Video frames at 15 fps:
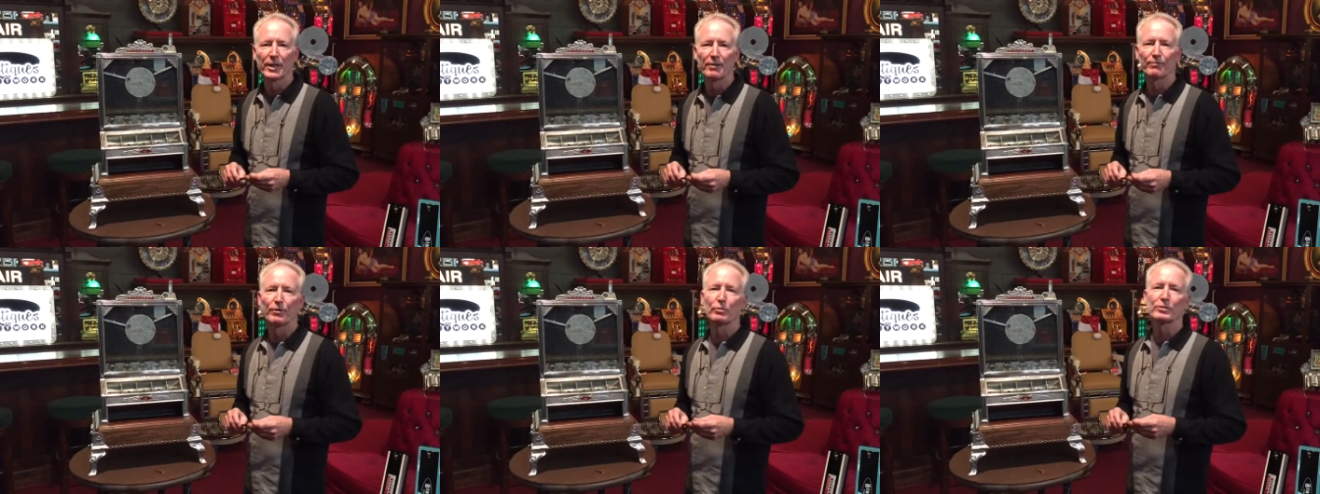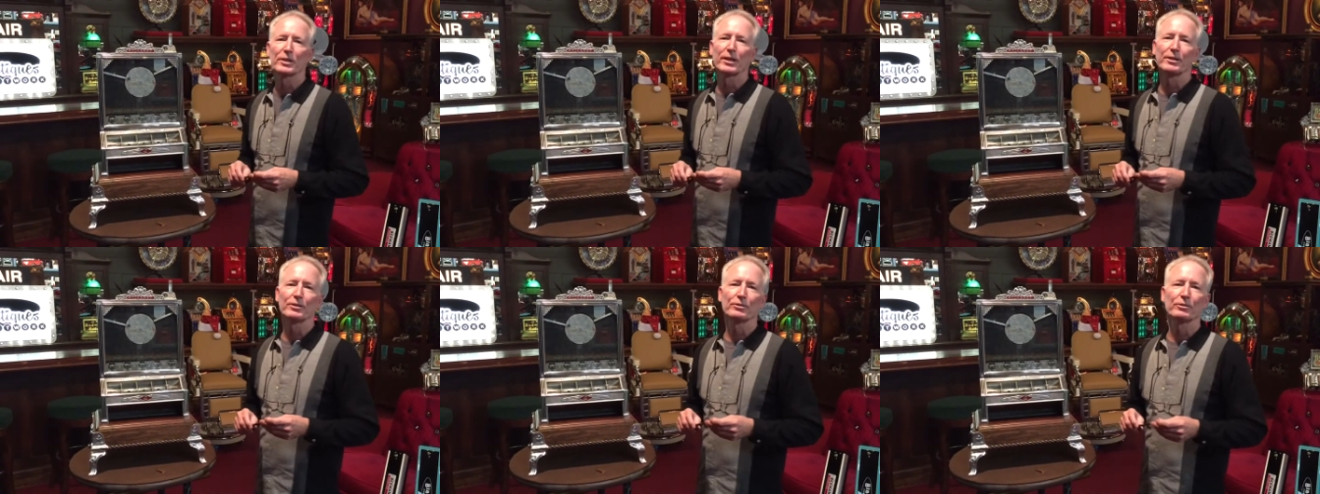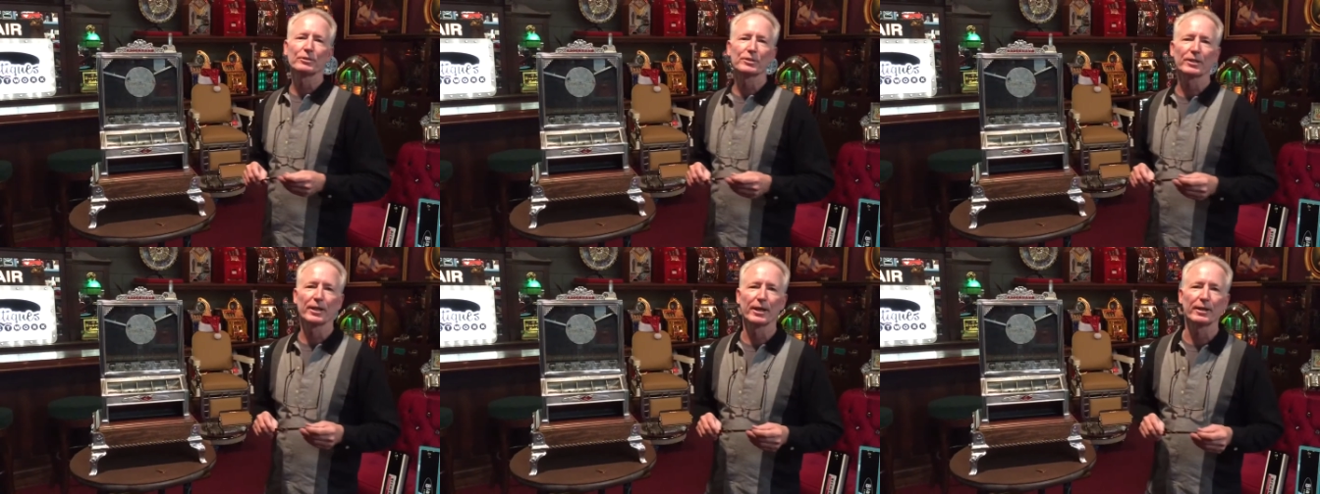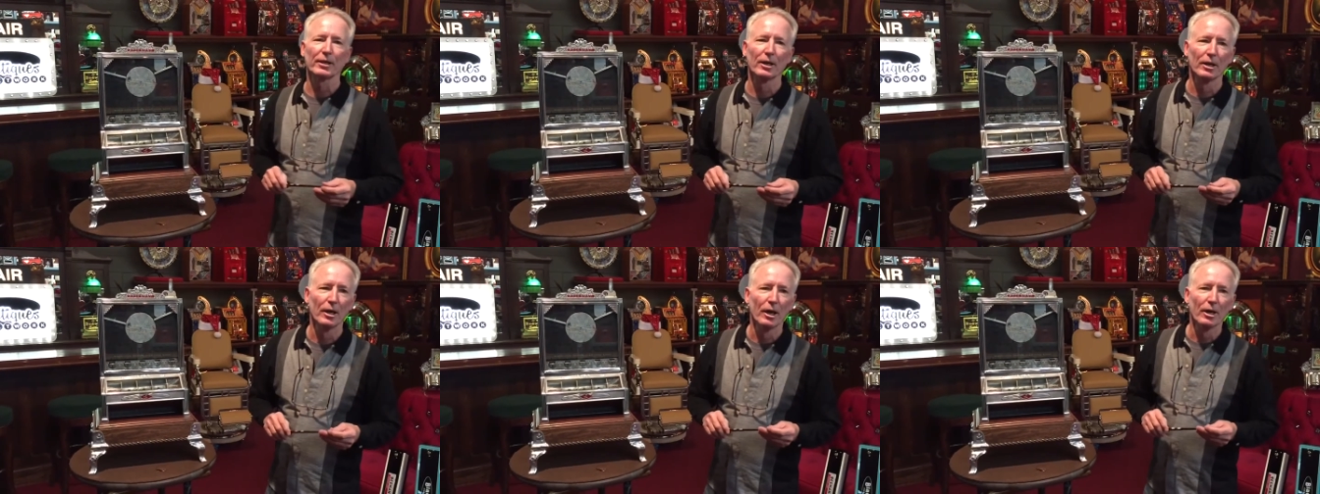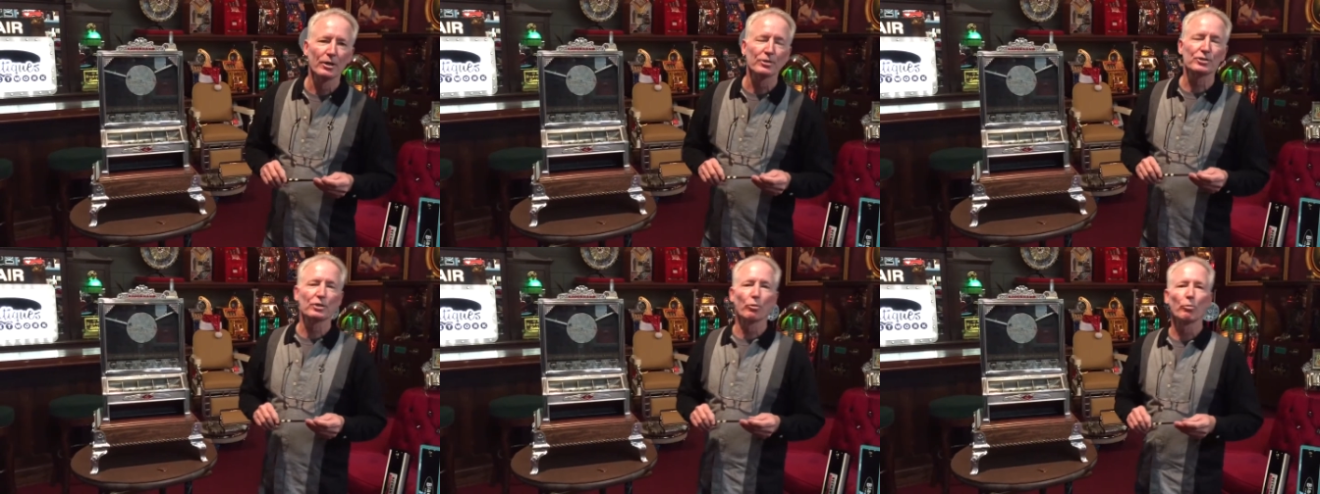Hey folks, how you doing today?
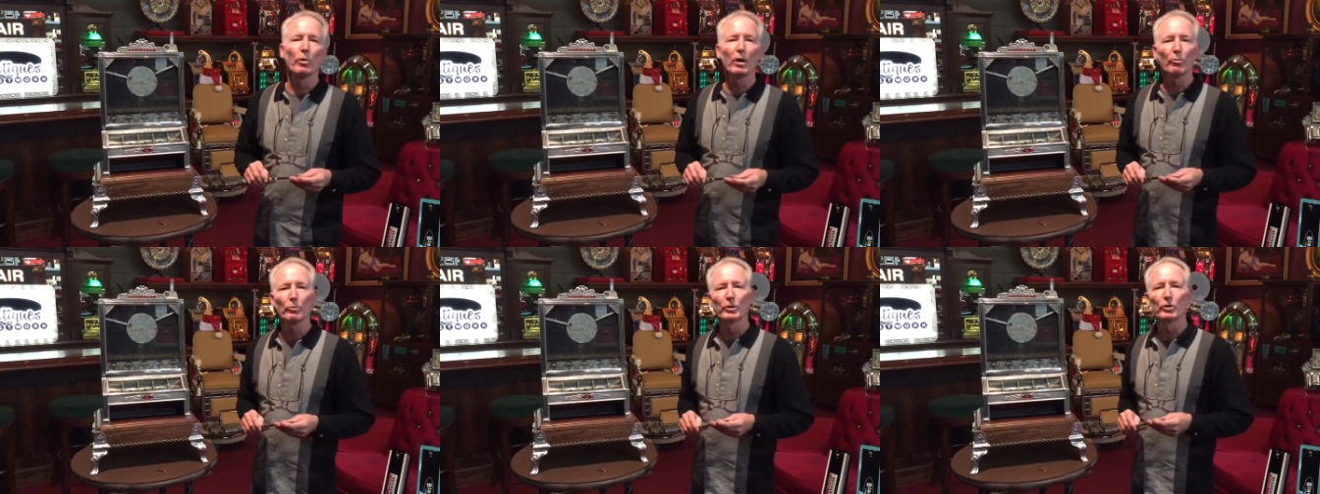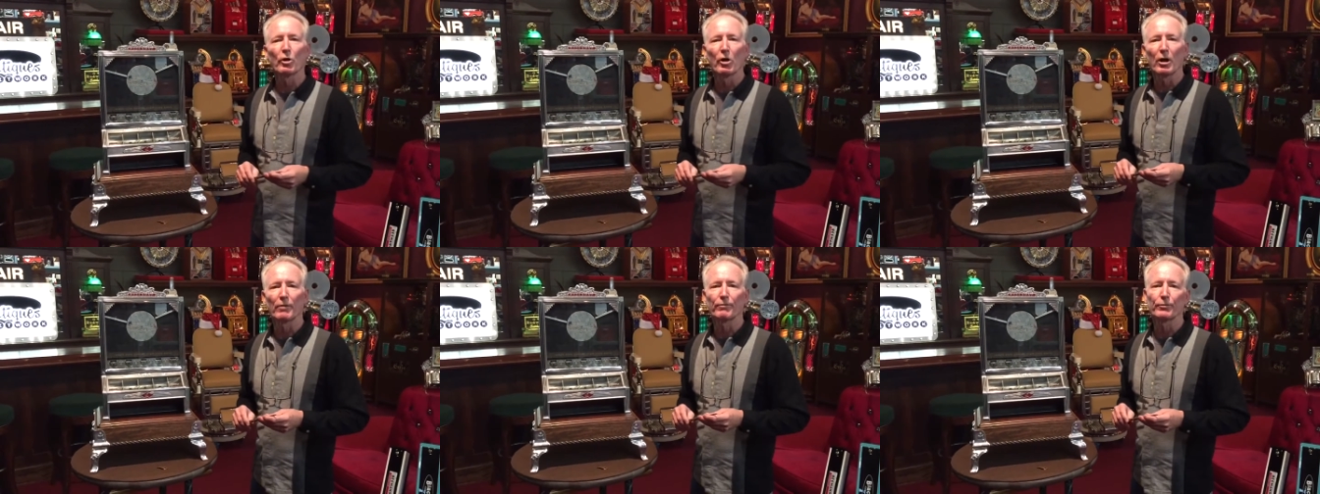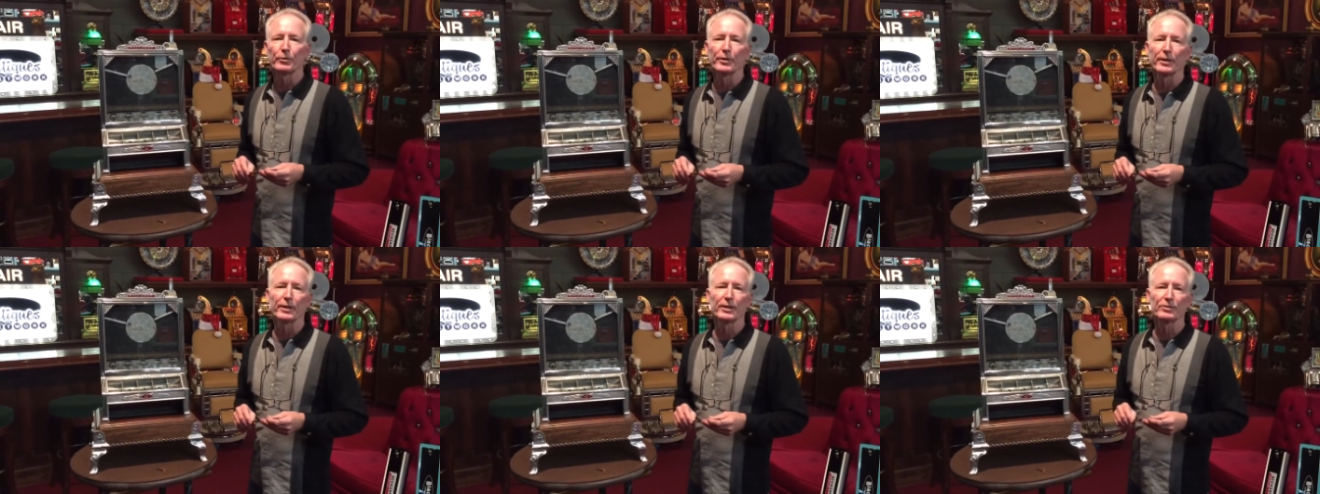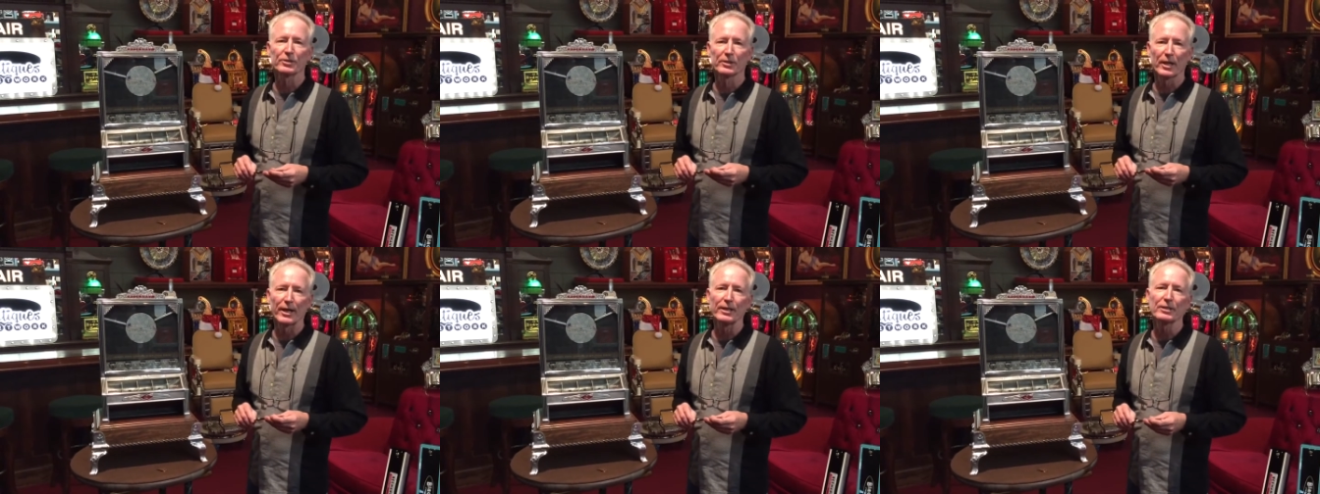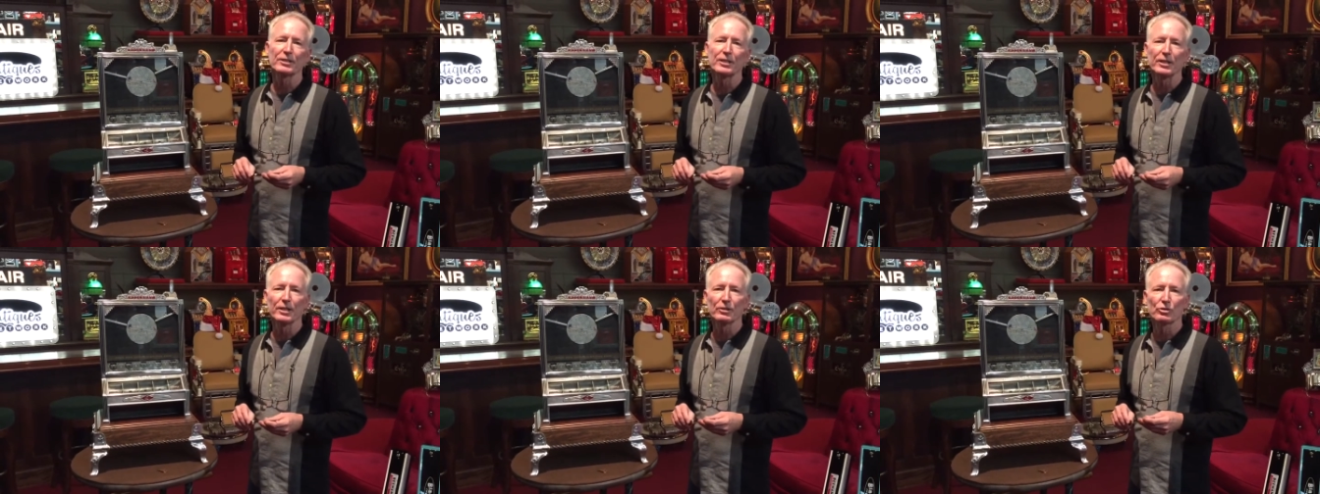So what we're offering is a
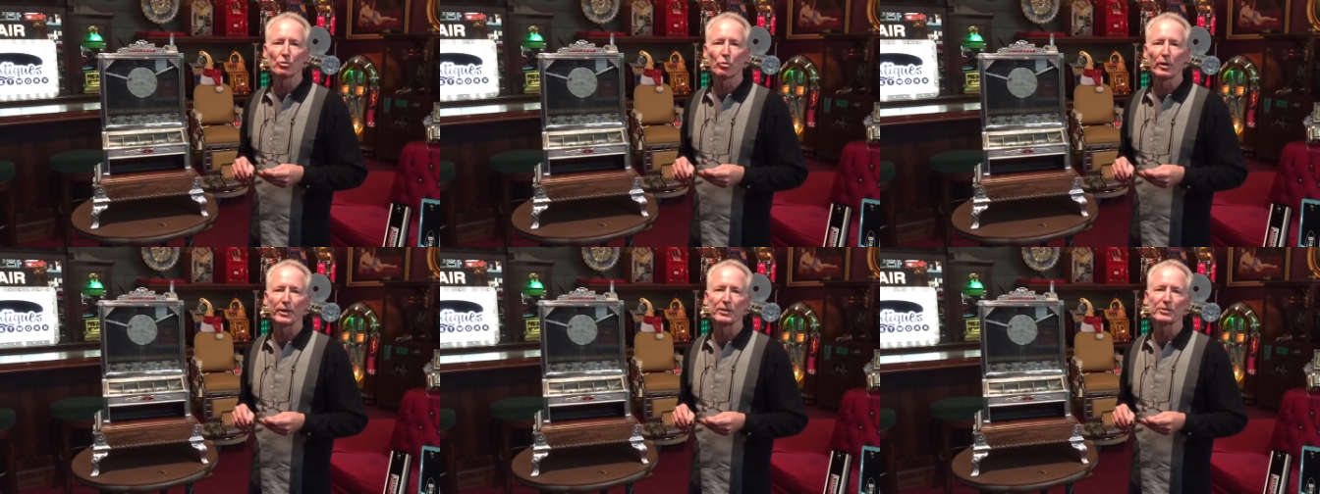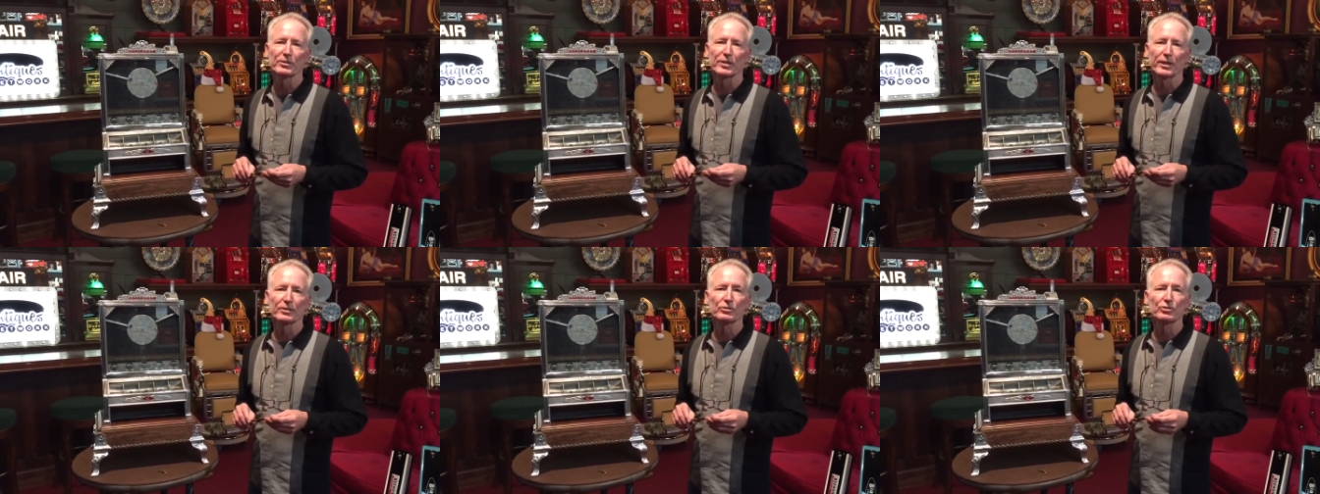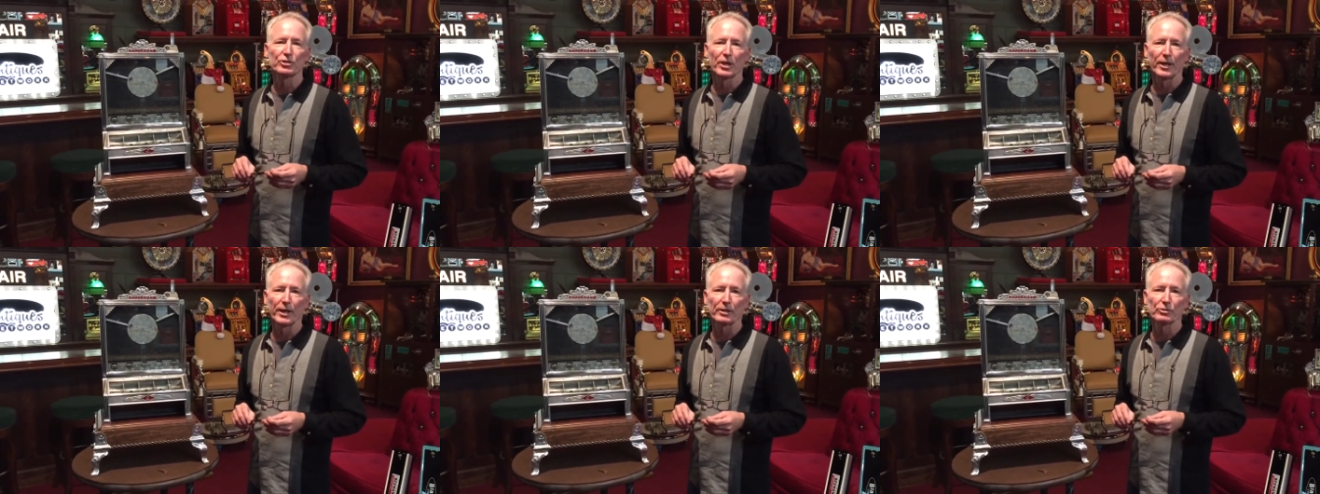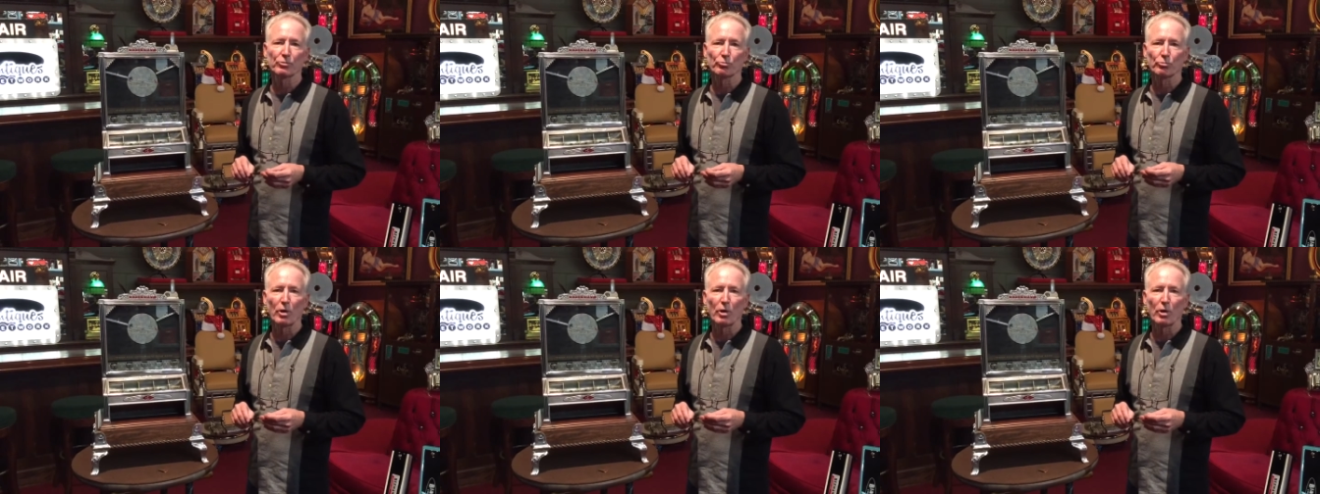1926 Jennings